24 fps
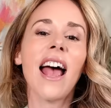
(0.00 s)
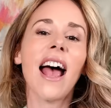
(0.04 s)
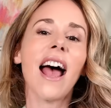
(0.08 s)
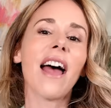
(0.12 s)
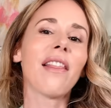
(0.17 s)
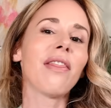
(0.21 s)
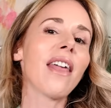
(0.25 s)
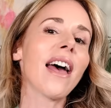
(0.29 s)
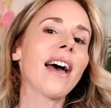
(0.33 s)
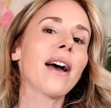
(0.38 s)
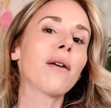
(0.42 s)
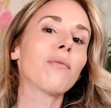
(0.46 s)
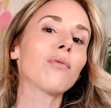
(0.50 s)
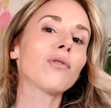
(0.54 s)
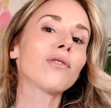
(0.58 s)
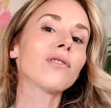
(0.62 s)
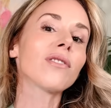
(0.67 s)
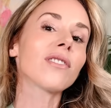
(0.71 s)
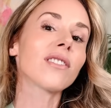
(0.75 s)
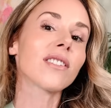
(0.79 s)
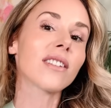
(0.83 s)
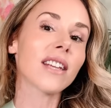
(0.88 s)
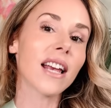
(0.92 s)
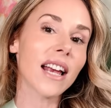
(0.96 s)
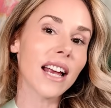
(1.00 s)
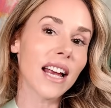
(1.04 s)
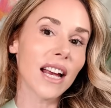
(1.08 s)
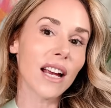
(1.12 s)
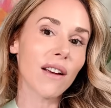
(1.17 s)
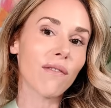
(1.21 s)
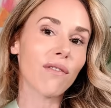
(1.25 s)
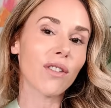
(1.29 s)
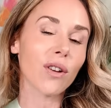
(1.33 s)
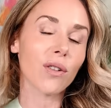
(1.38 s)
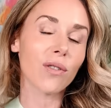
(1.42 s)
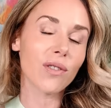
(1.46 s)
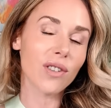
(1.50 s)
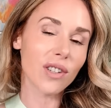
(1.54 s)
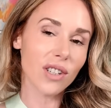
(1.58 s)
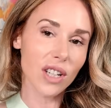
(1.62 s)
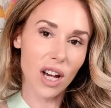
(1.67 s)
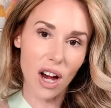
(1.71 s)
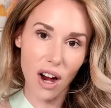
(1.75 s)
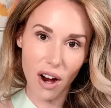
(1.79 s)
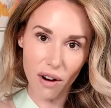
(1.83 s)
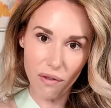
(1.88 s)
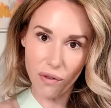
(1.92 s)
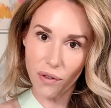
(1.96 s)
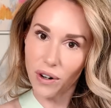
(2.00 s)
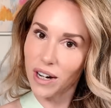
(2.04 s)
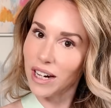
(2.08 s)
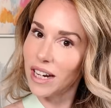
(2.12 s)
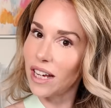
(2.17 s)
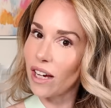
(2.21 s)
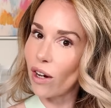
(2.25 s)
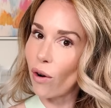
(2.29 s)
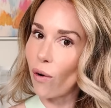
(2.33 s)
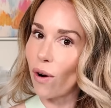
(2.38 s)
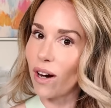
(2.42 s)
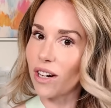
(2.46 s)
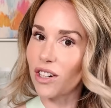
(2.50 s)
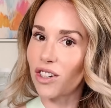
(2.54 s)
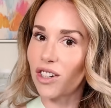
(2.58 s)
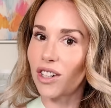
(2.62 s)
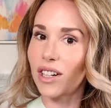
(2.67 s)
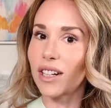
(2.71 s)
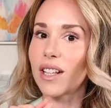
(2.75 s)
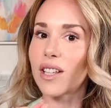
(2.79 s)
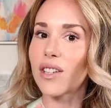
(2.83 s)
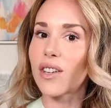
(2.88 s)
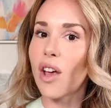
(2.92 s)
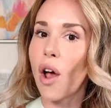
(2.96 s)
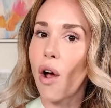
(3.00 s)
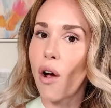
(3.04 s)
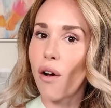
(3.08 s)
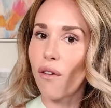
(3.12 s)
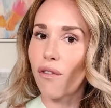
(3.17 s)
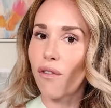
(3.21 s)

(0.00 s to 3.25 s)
and that will save those tough reading questions